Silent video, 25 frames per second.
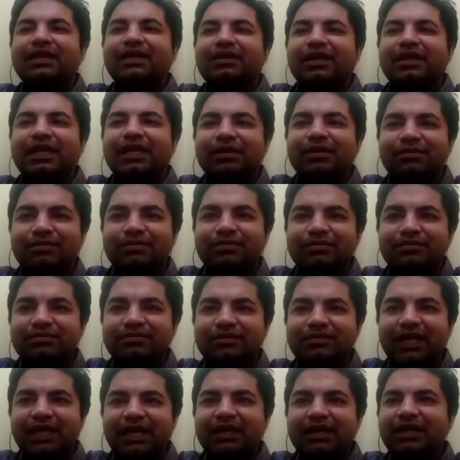cream
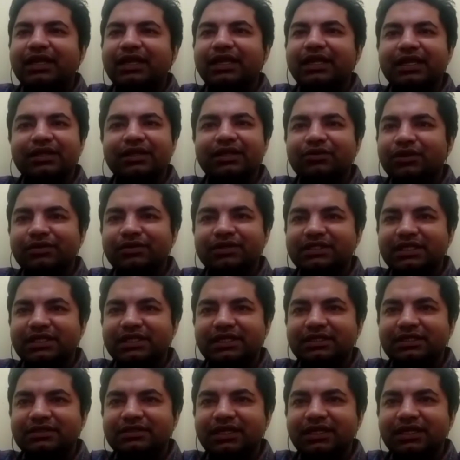entering
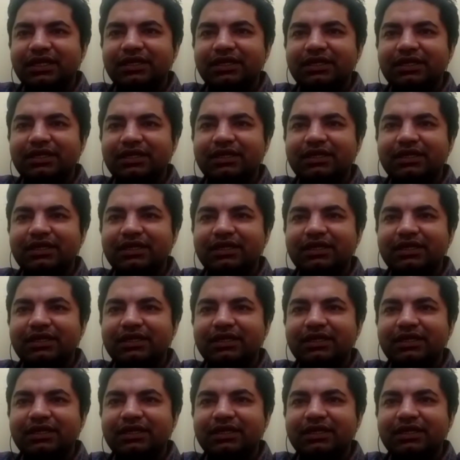universities, right?